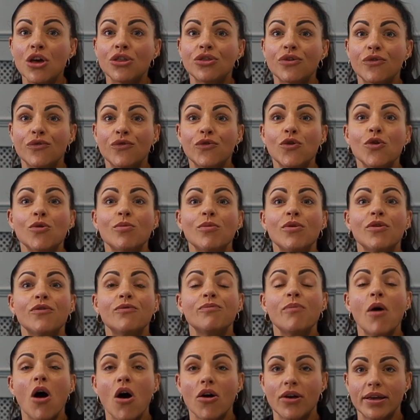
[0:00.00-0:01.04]
the form
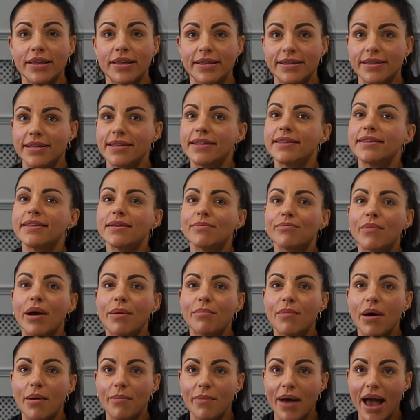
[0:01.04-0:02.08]
of Parkinson's that my
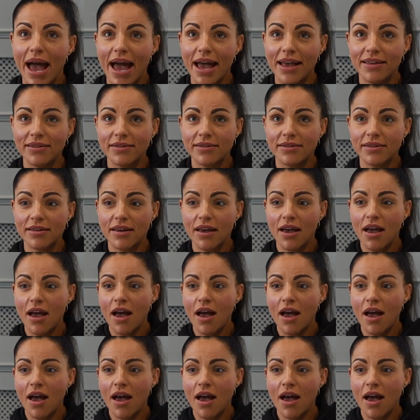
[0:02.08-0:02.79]
mum has.